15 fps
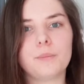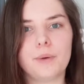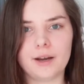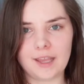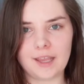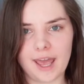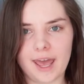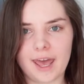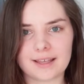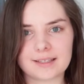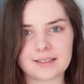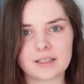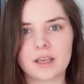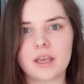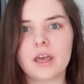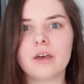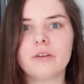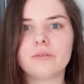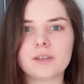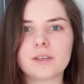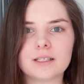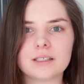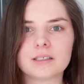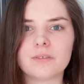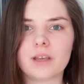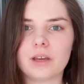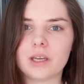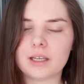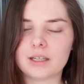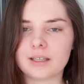body has, feels
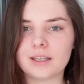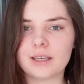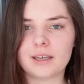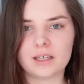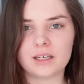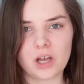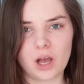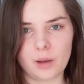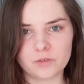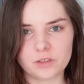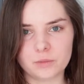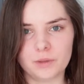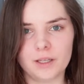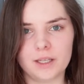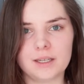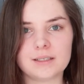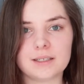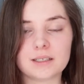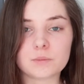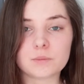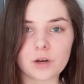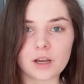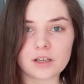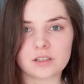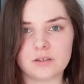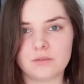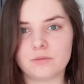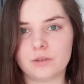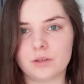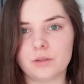very clear and comfortable in its expression
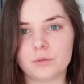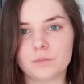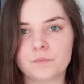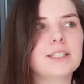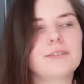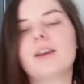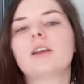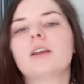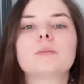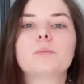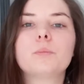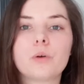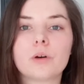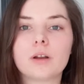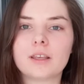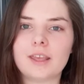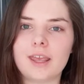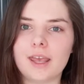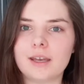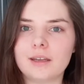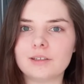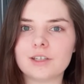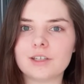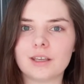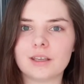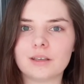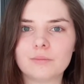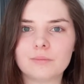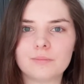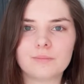for you. It's a very supporting
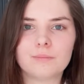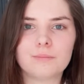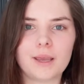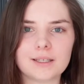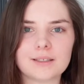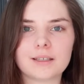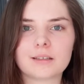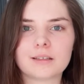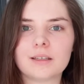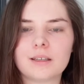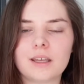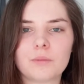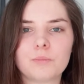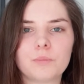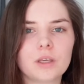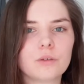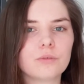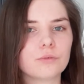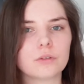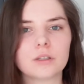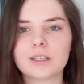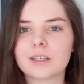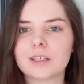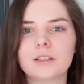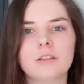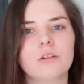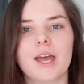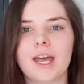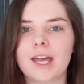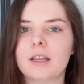energy, basically, like being fully in
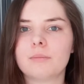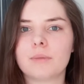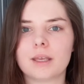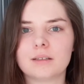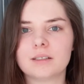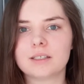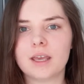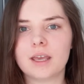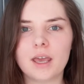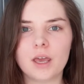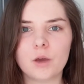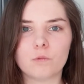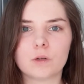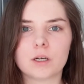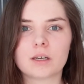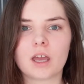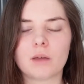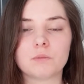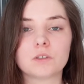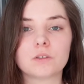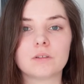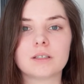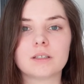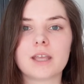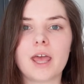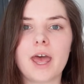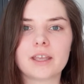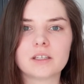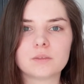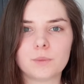your element when it comes to this
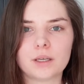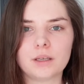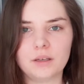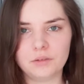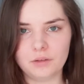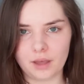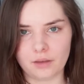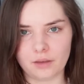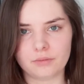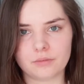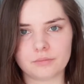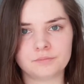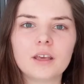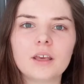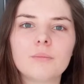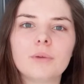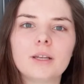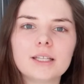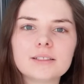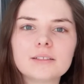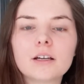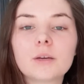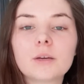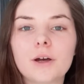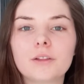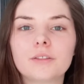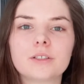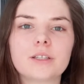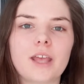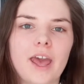aspect in your life. But let's talk about
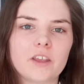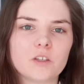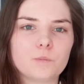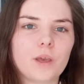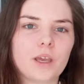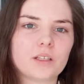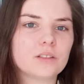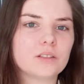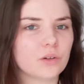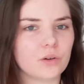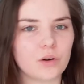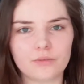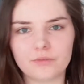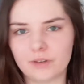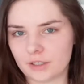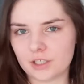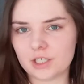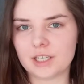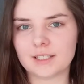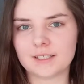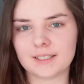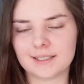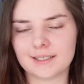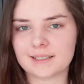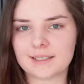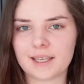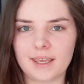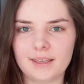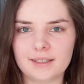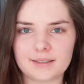those aspects or functions in this
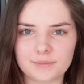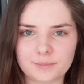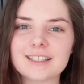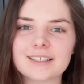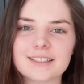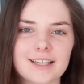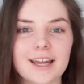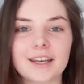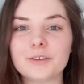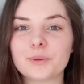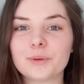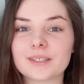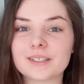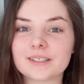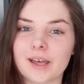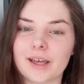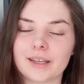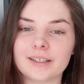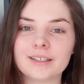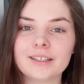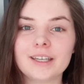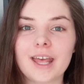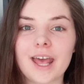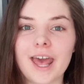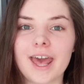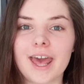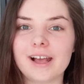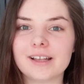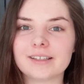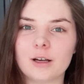case. Starting with the Sun
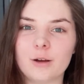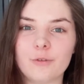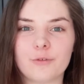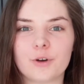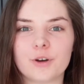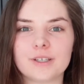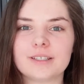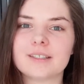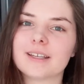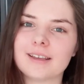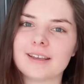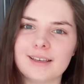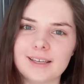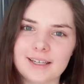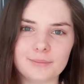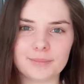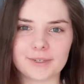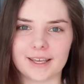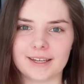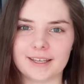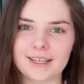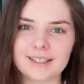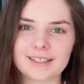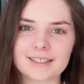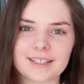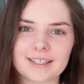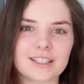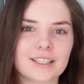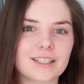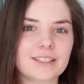as our first inner planet,
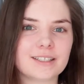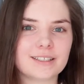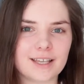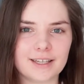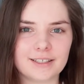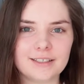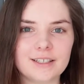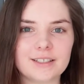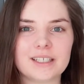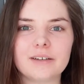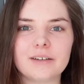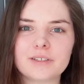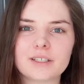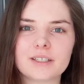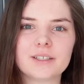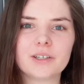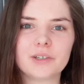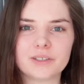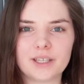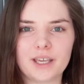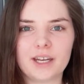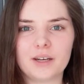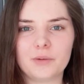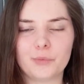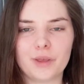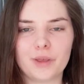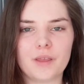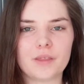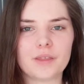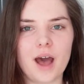the Sun is often associated
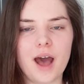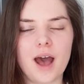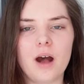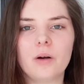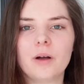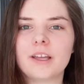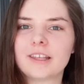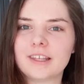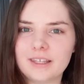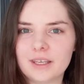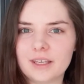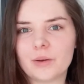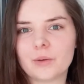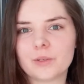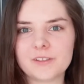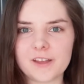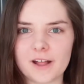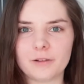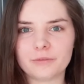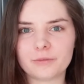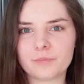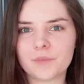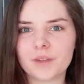with our ego self,